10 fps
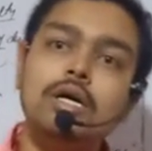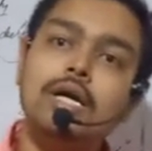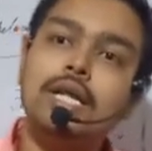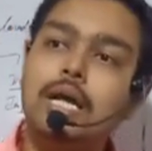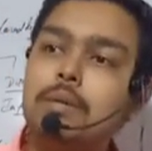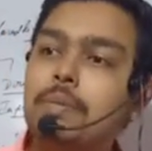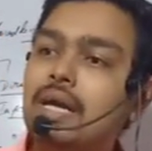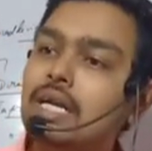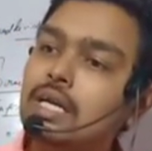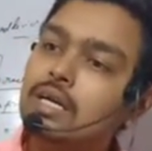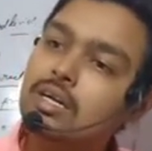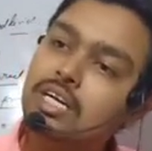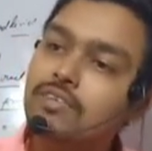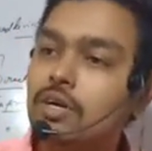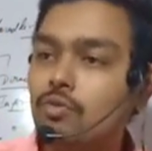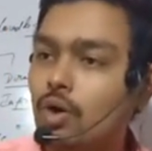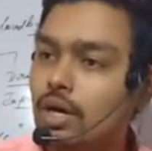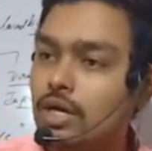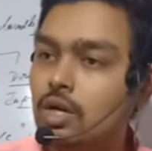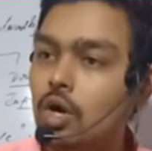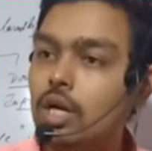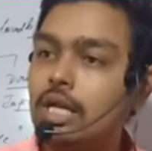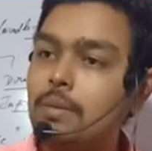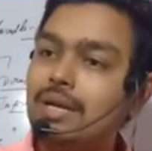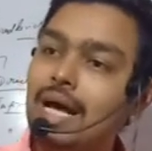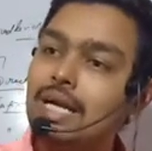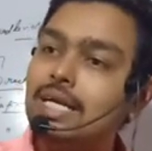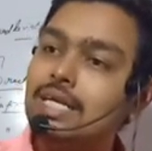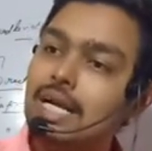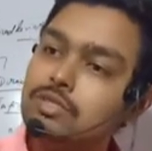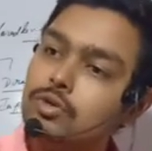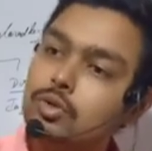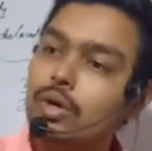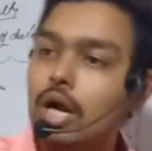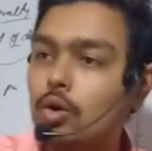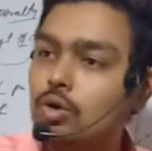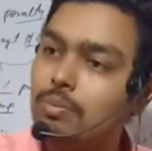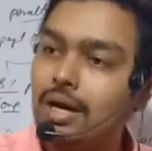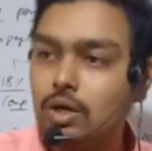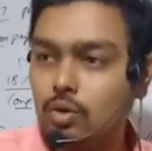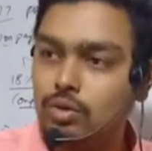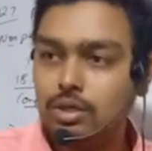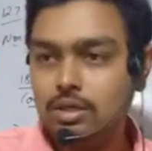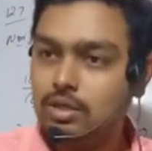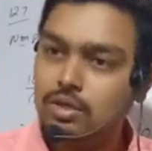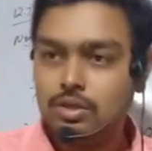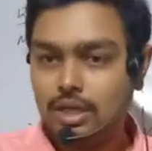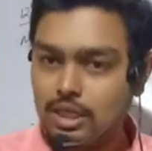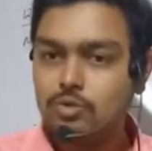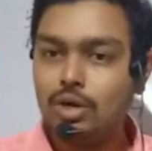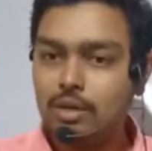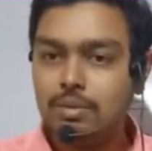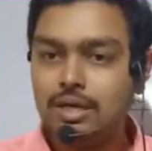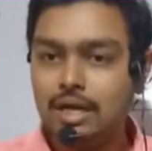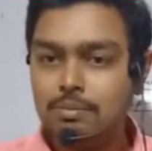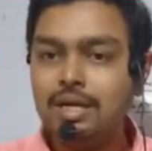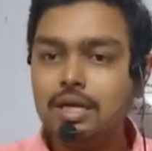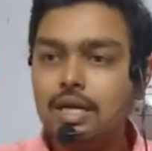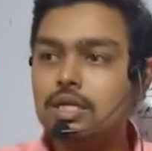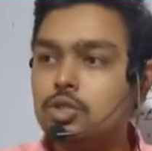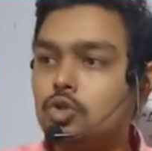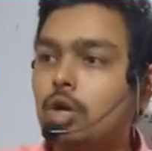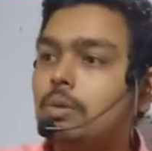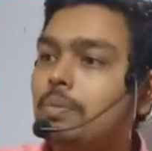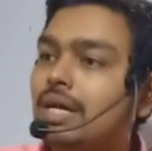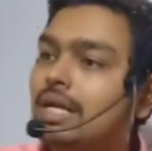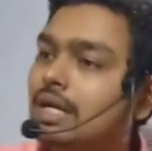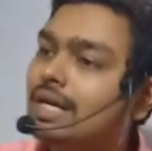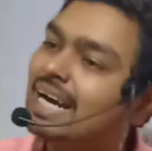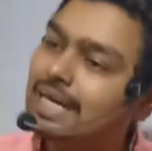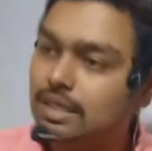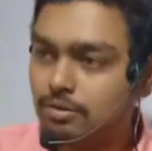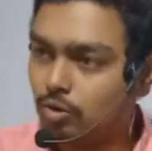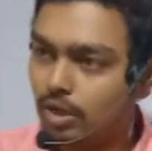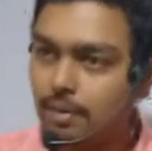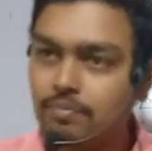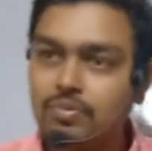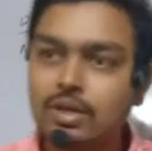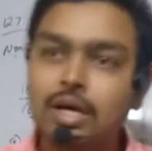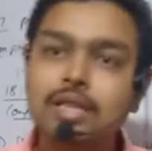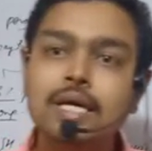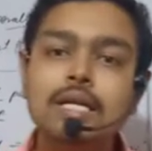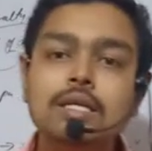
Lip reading: it can be paid in dividend warrant, or it can be directly transferred to your account, bank account. That is what I meant. I meant like it should not be paid in kind. Okay. Then